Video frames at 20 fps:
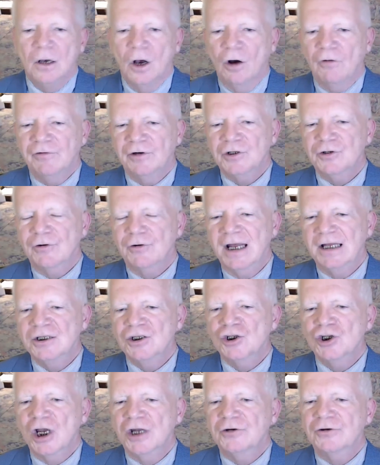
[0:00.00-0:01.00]
over
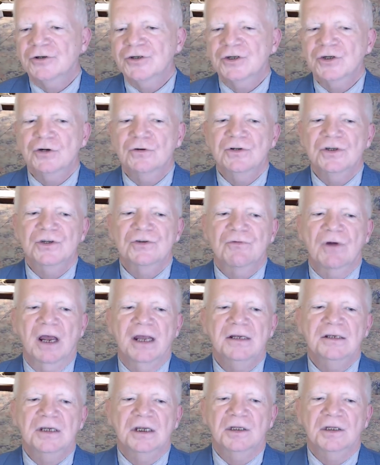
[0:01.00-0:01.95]
transgender students' rights,